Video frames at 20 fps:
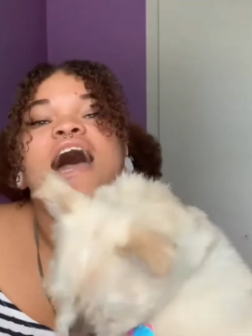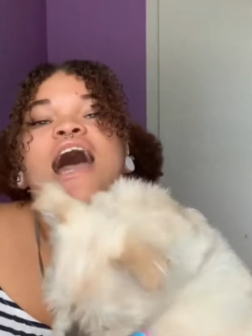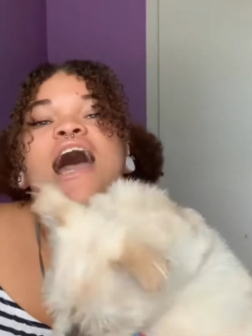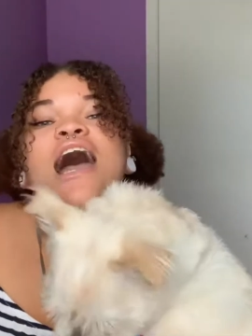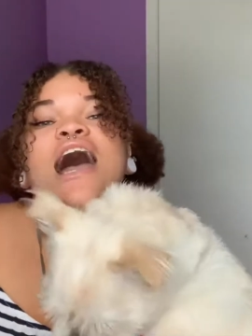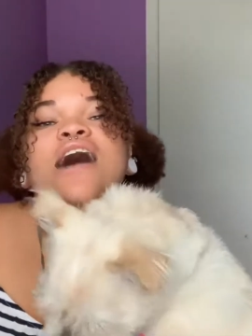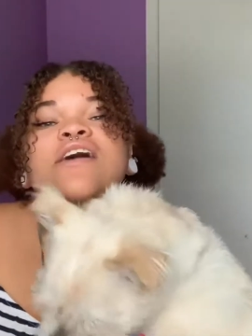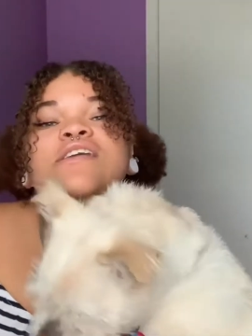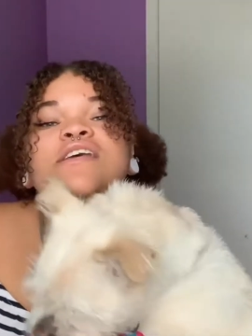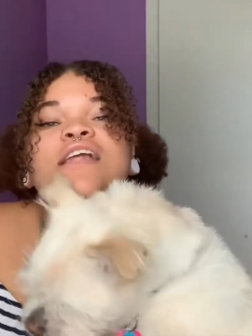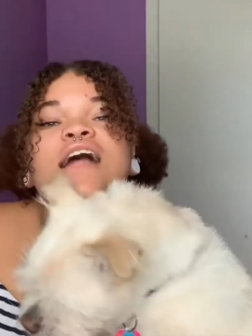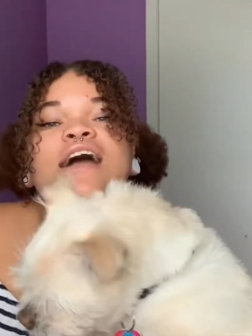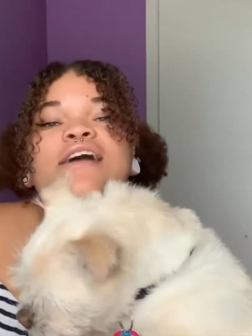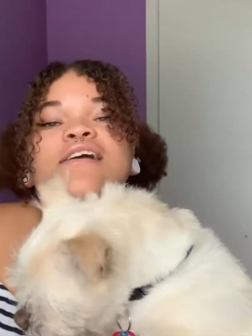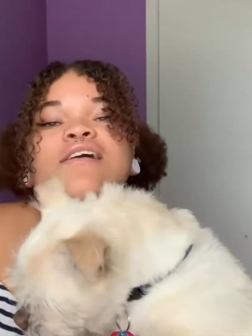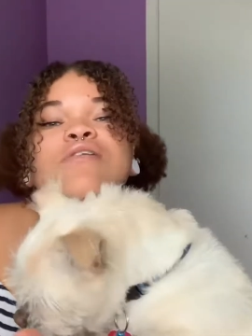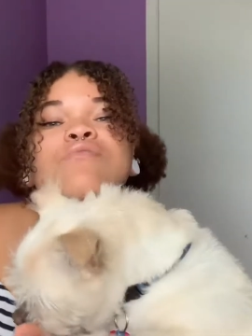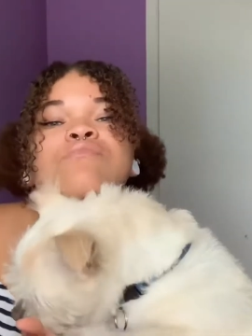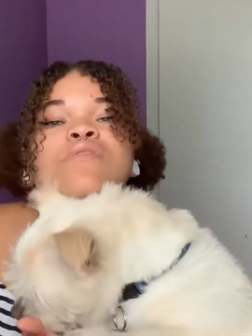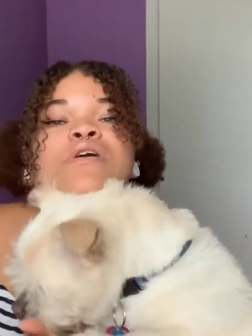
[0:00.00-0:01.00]
how did I
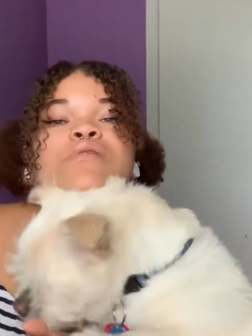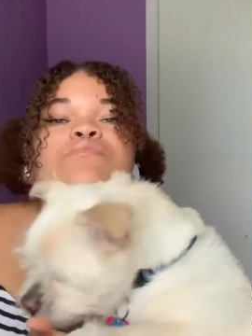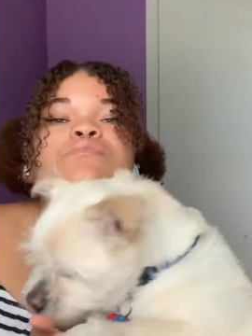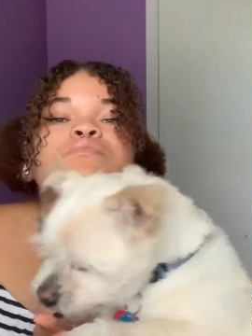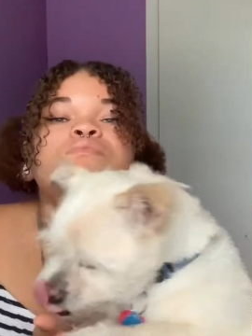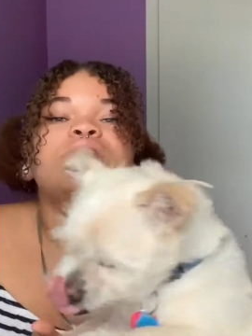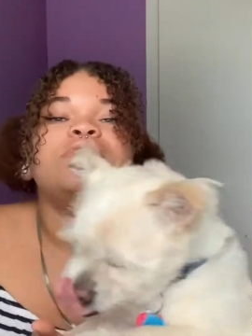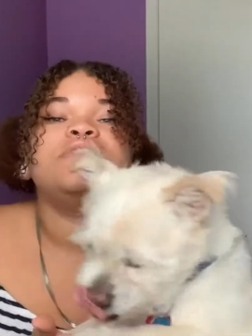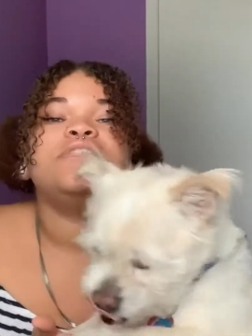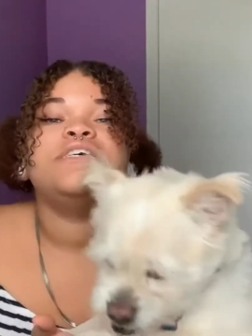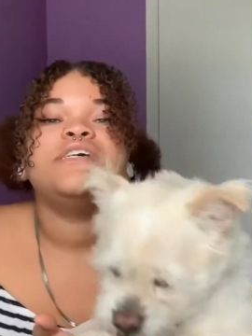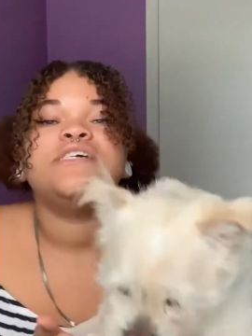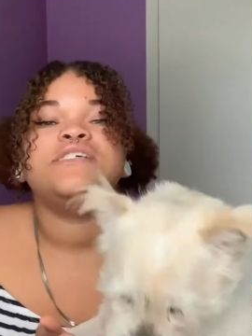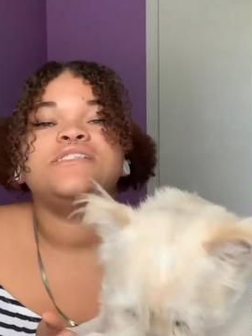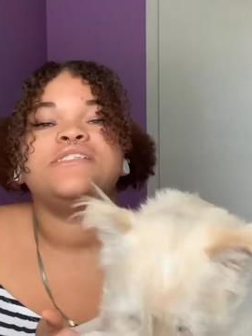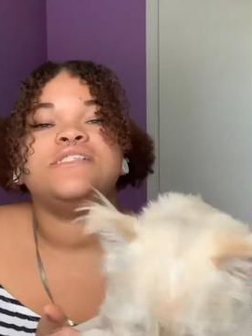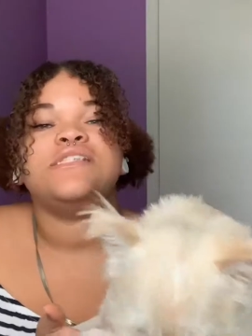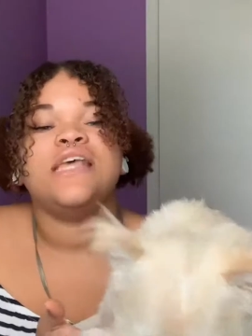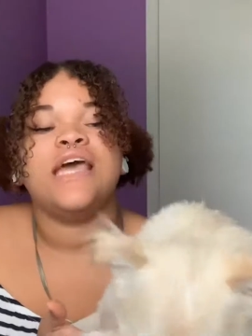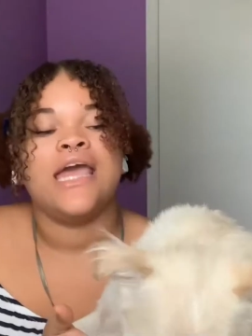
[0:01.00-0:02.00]
come up with his
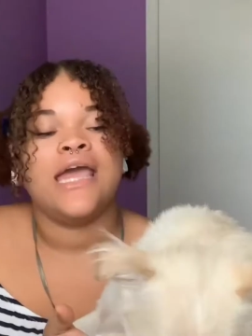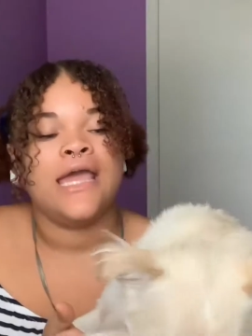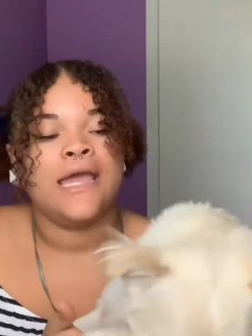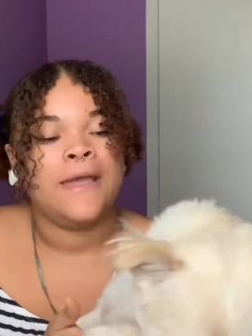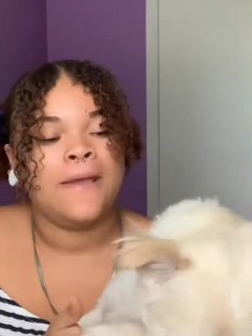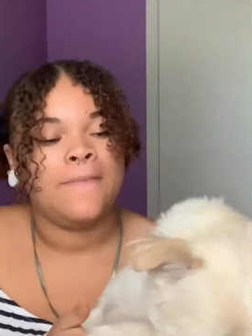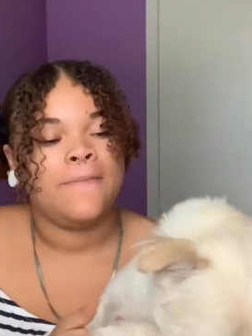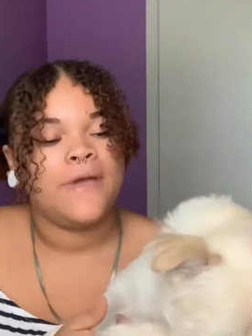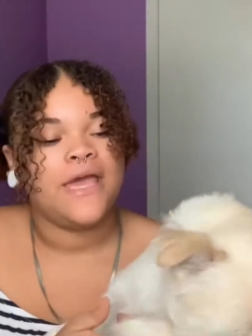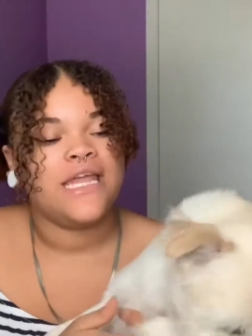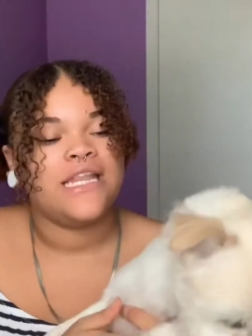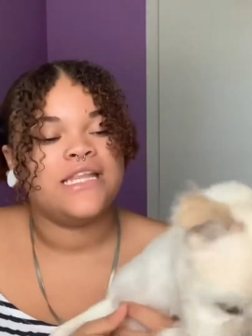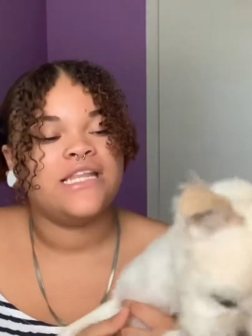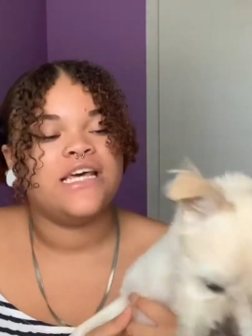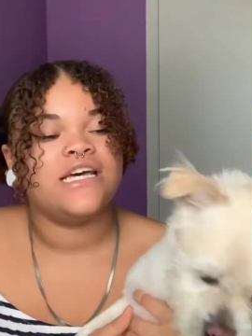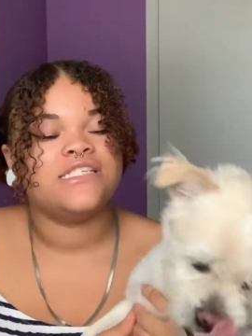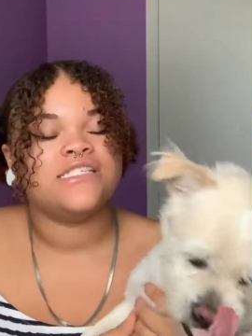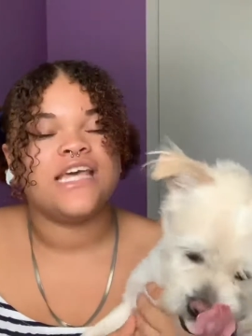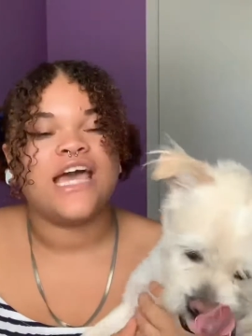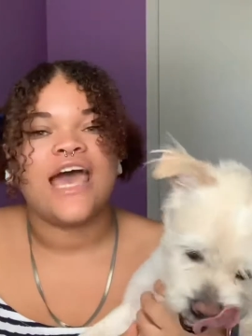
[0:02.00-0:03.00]
name and
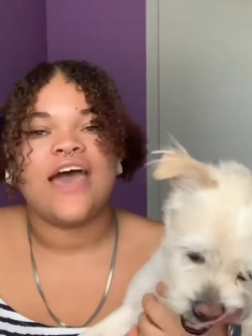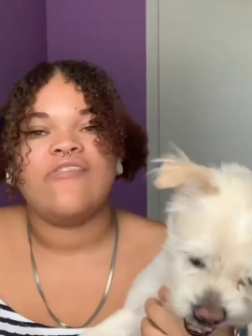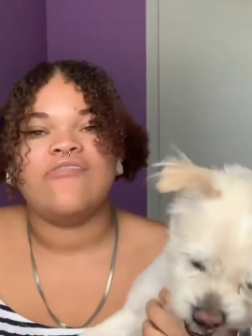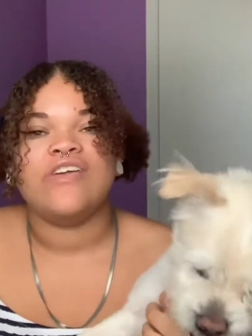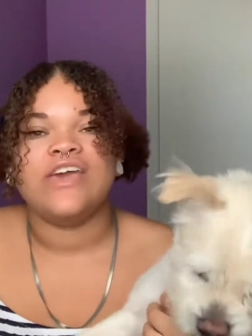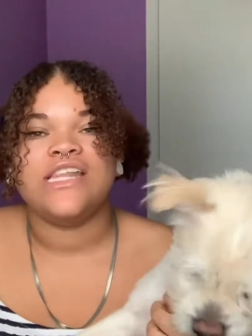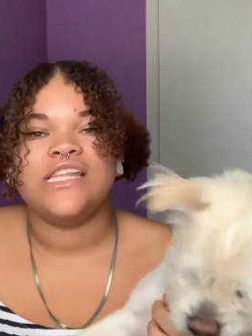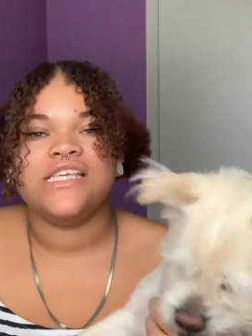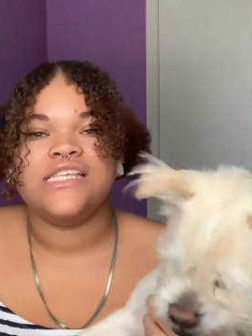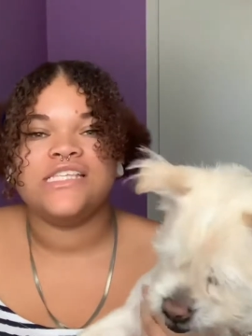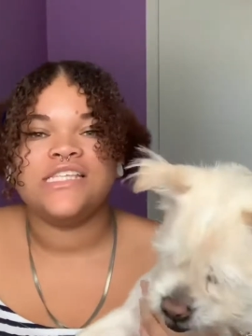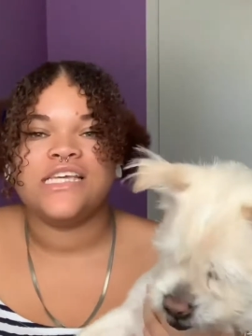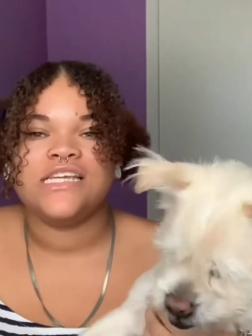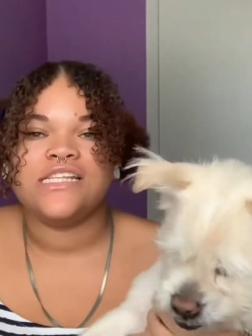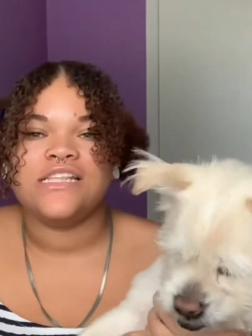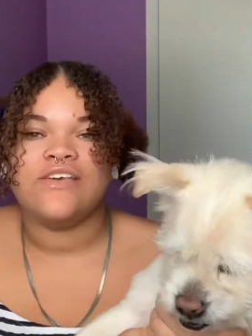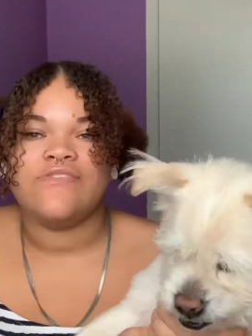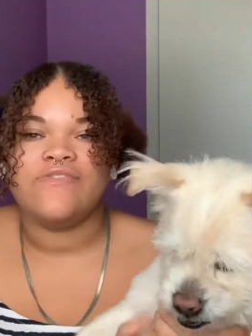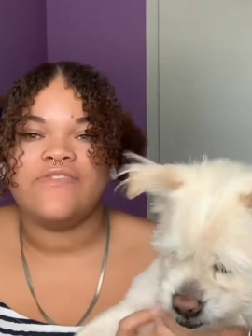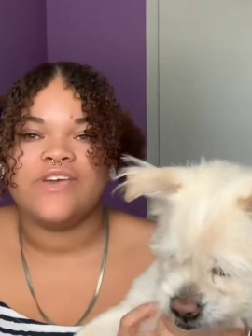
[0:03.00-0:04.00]
does it have any
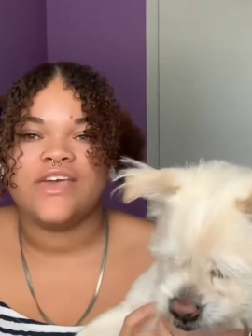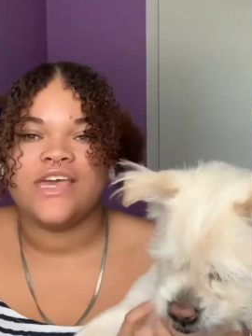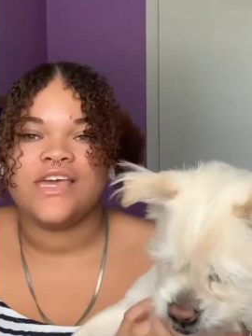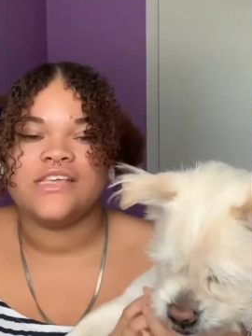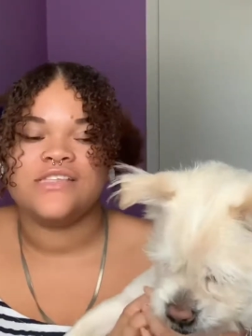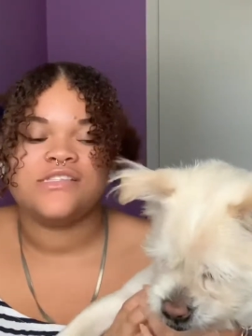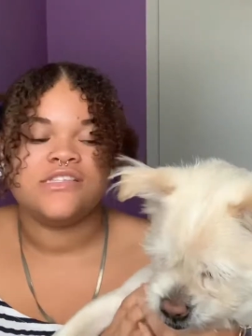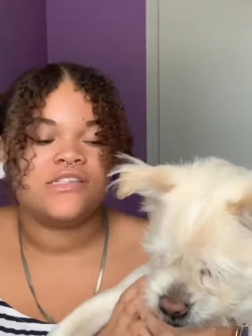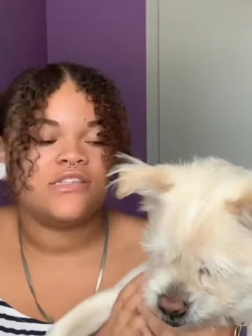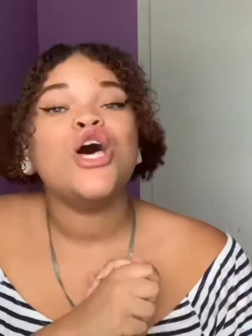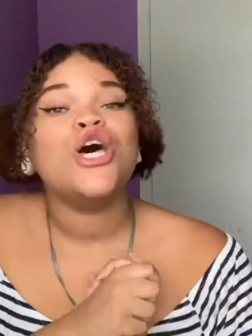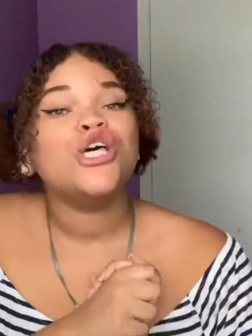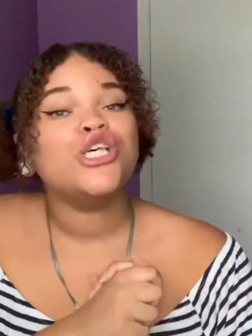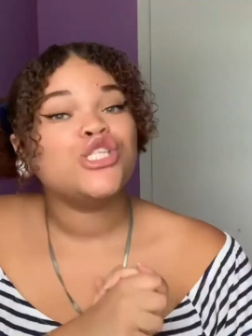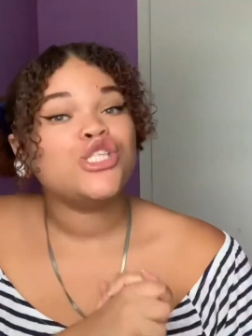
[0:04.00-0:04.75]
significance?